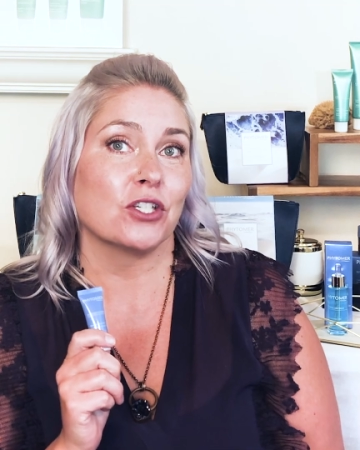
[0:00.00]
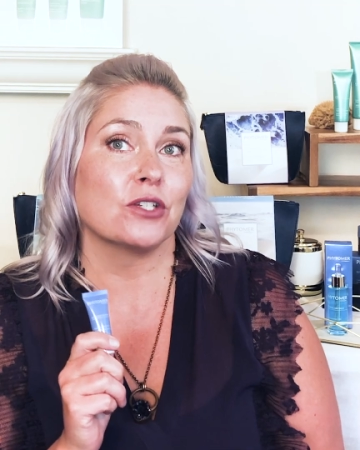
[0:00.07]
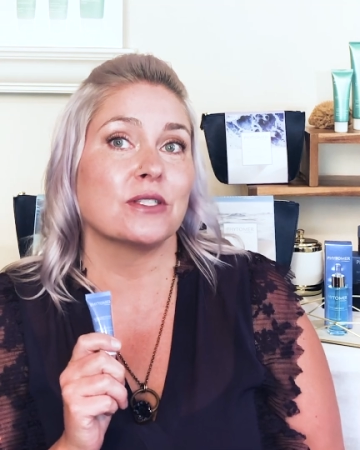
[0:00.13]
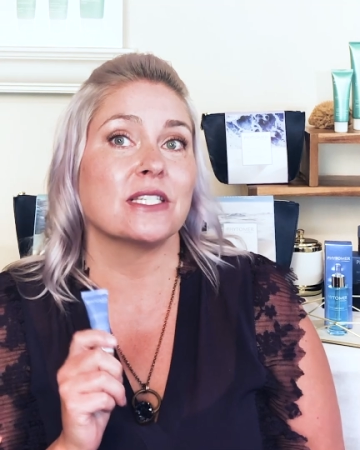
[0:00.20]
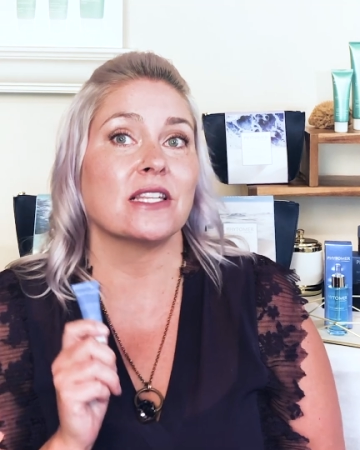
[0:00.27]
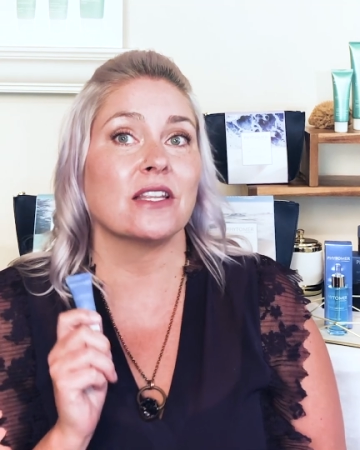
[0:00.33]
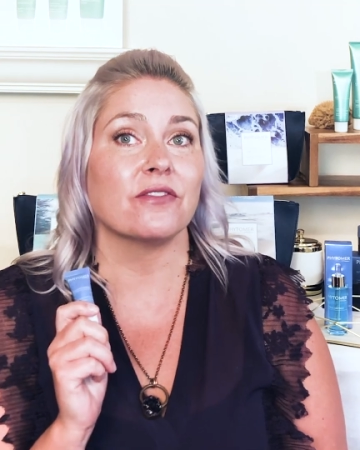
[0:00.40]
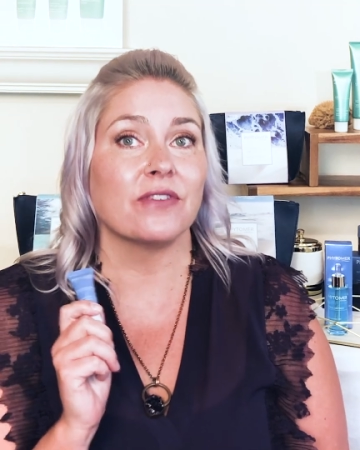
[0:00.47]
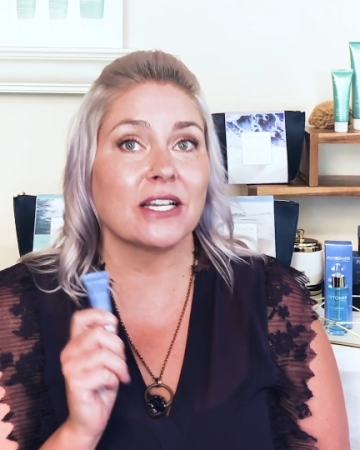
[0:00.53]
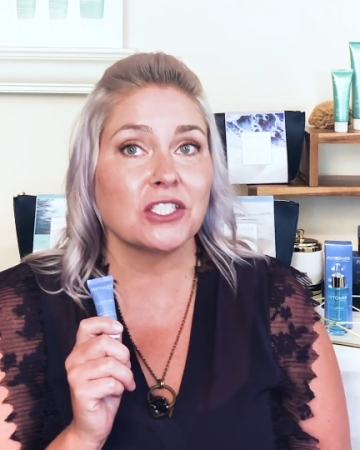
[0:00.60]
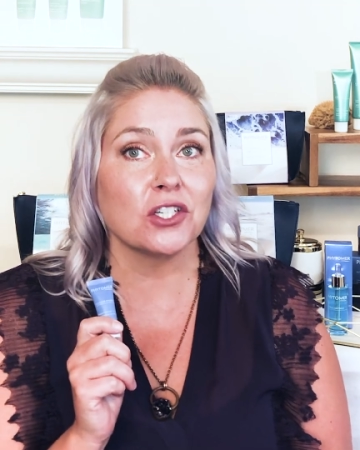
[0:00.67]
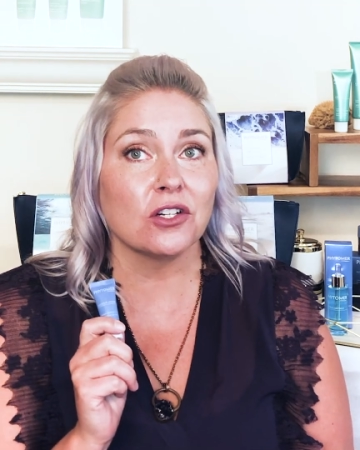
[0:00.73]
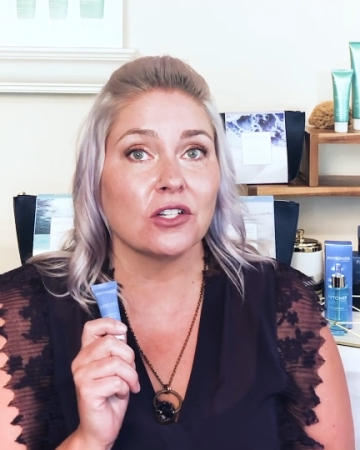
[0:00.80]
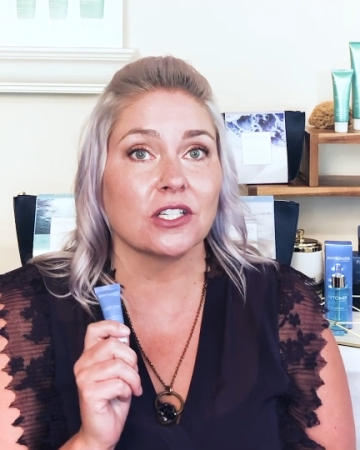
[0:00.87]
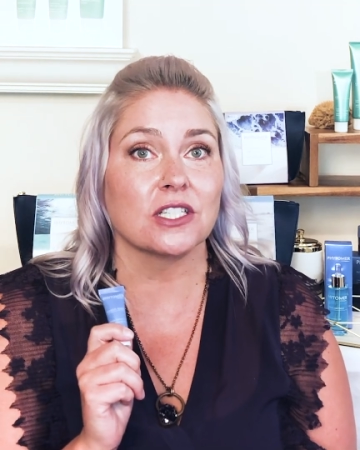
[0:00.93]
using the
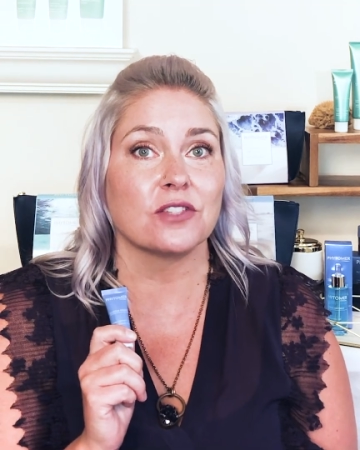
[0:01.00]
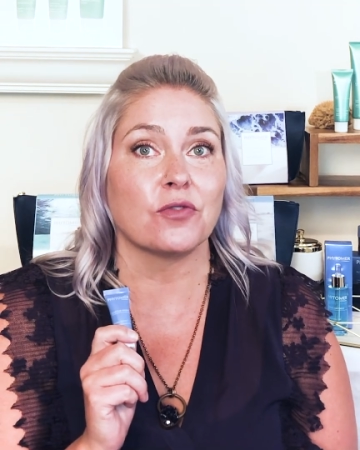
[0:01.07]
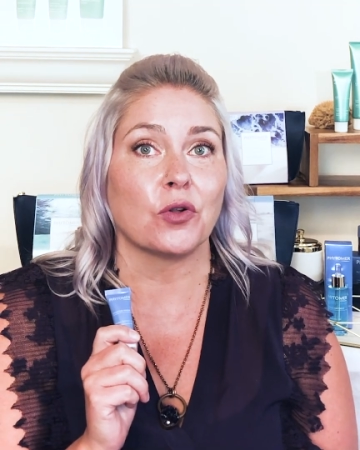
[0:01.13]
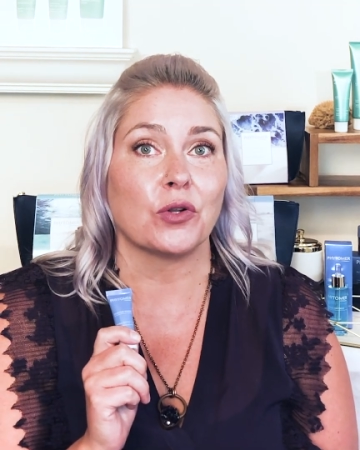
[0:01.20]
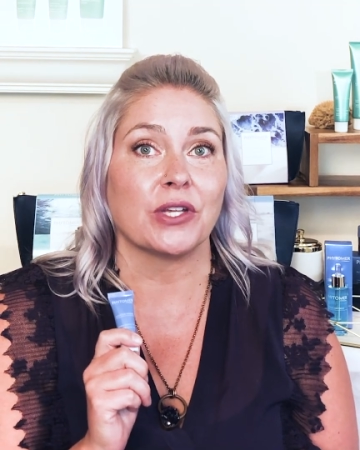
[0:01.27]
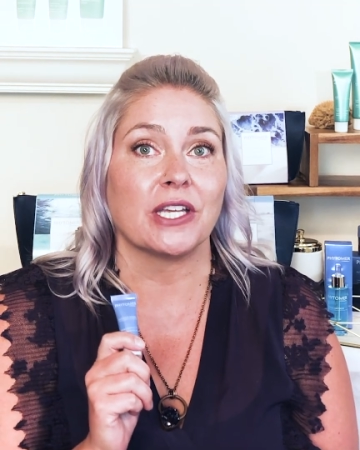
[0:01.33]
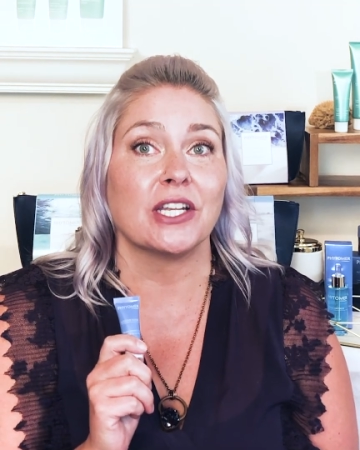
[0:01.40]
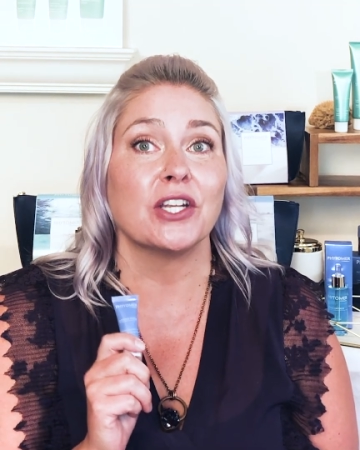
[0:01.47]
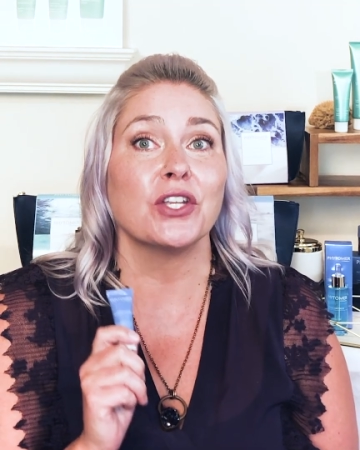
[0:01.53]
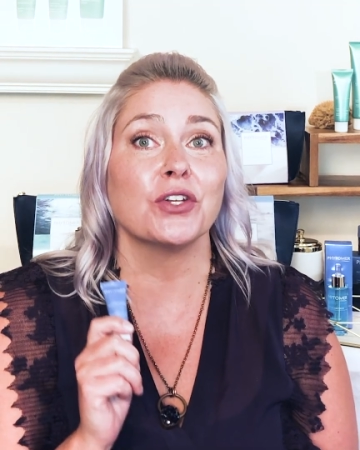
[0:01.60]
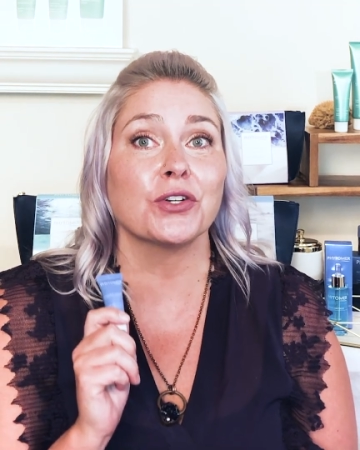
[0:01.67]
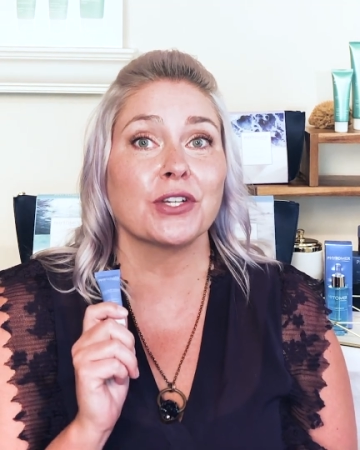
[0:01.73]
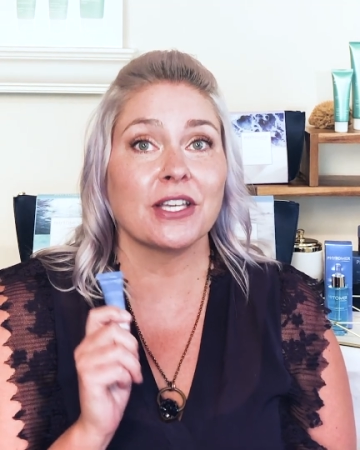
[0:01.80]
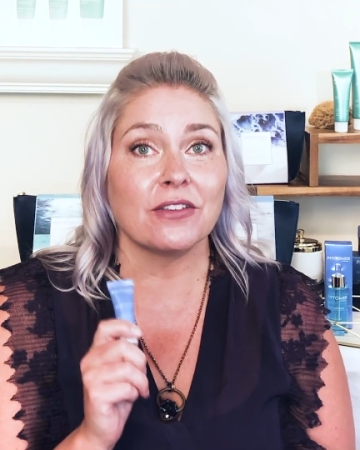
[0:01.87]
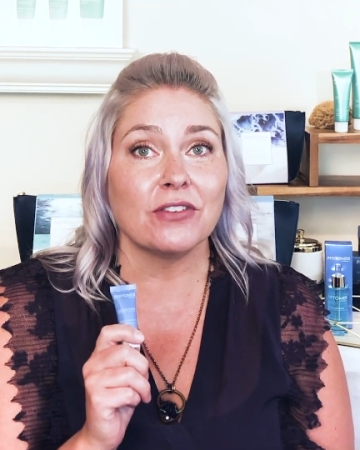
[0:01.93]
Vegetal Exfoliant,
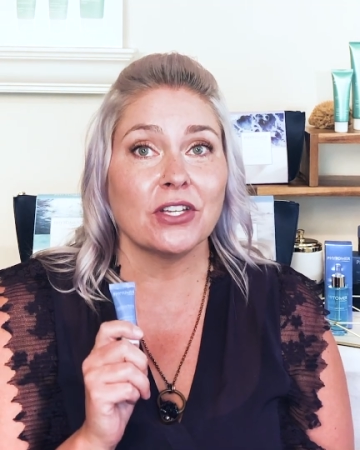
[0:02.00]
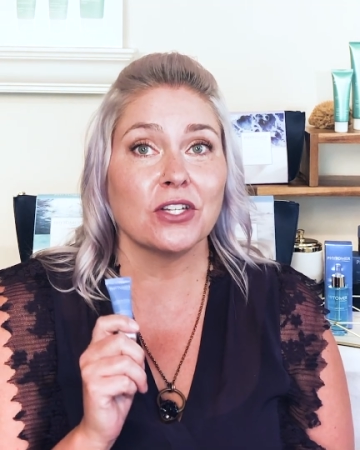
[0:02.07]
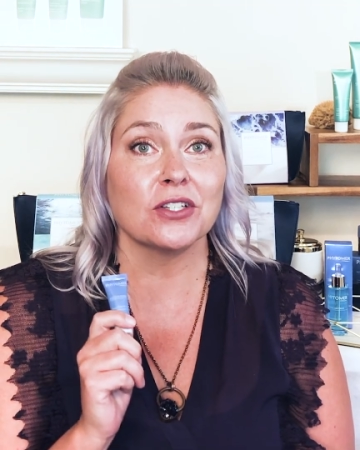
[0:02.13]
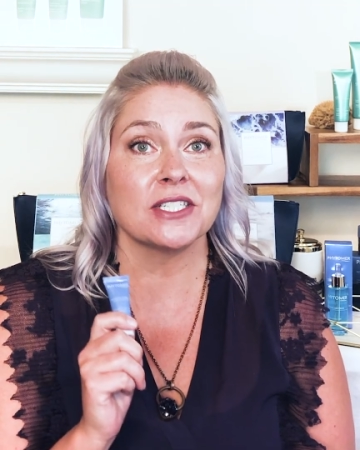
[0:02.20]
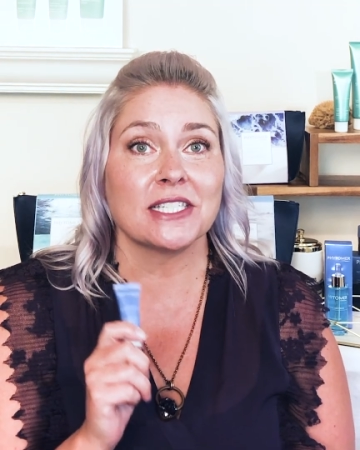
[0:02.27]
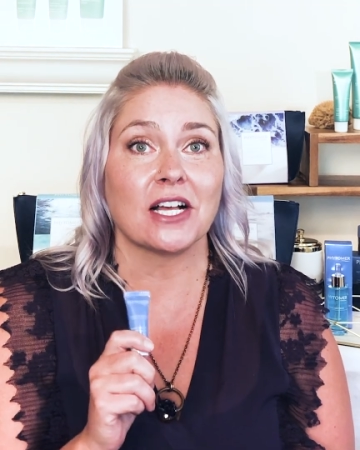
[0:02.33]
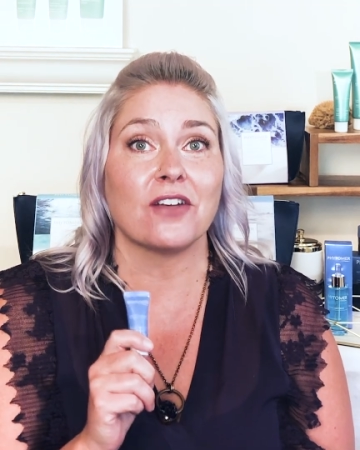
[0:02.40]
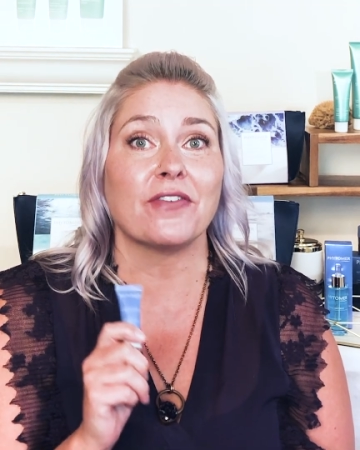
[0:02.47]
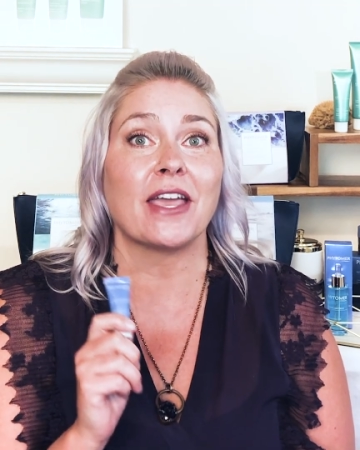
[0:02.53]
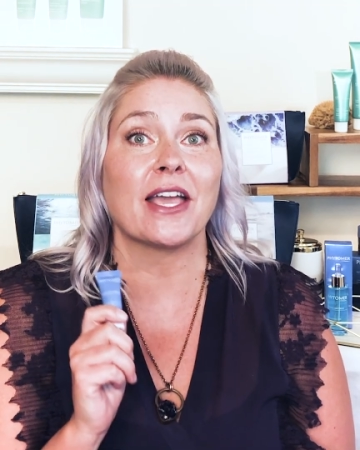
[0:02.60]
you're giving yourself